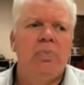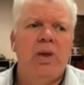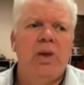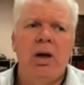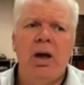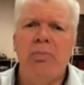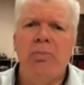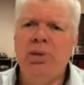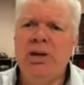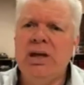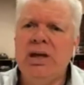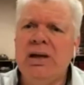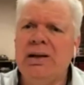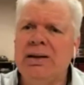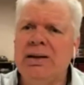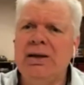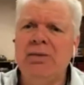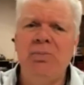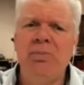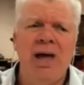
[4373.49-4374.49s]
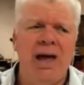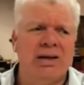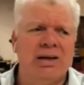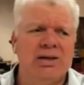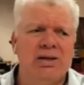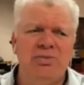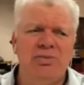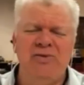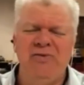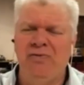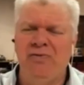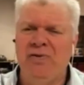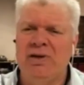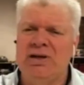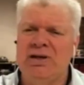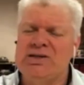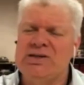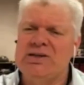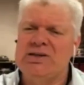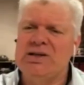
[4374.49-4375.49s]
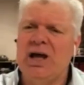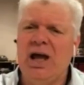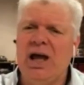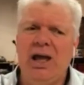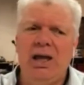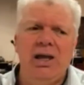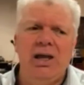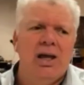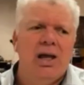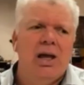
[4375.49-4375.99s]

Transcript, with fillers: A BLM activist, a,